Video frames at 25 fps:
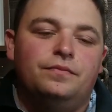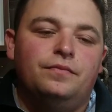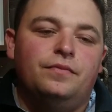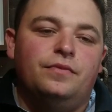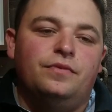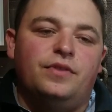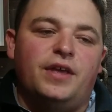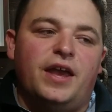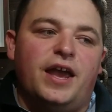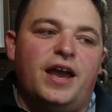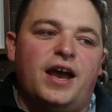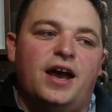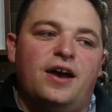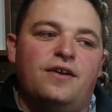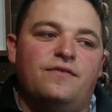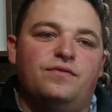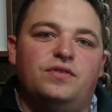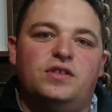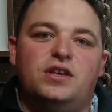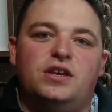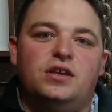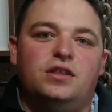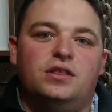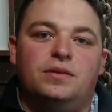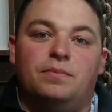They have
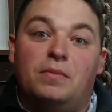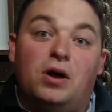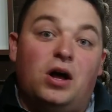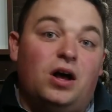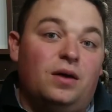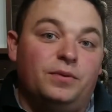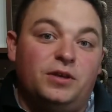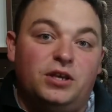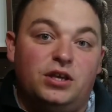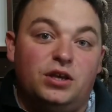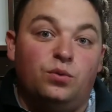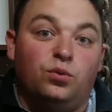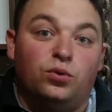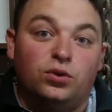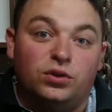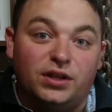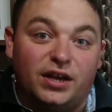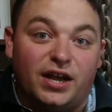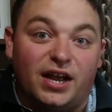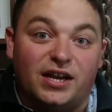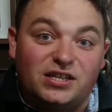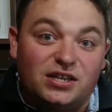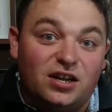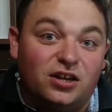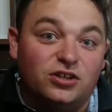the mob keyword like
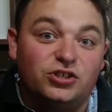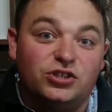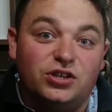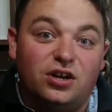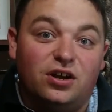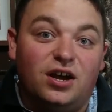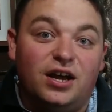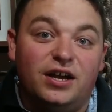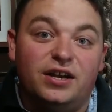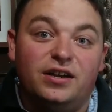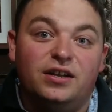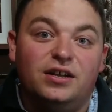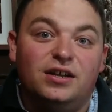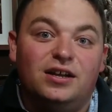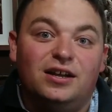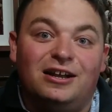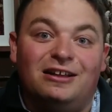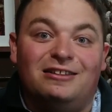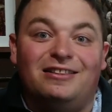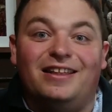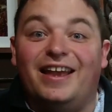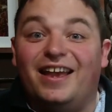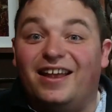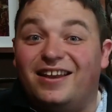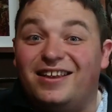I touched on,
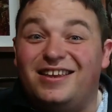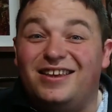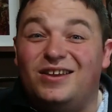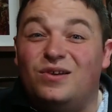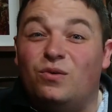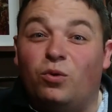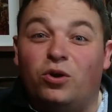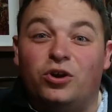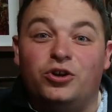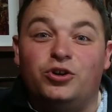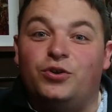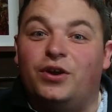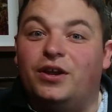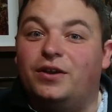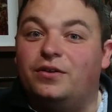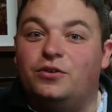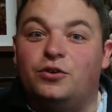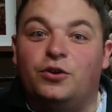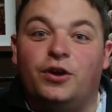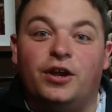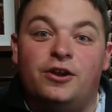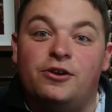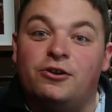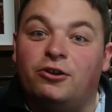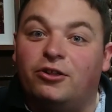clan keyword, you get
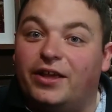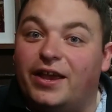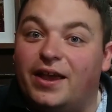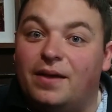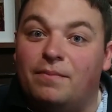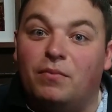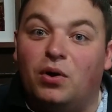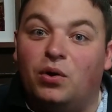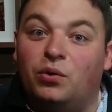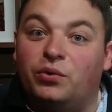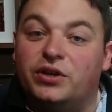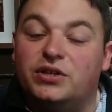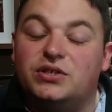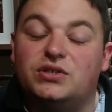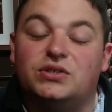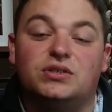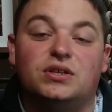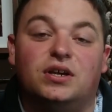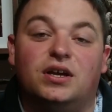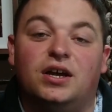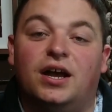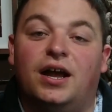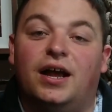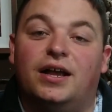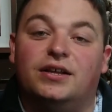your clan bonus,
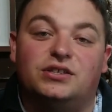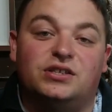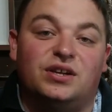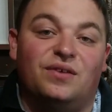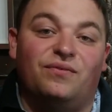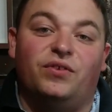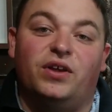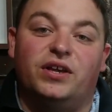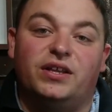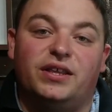stuff like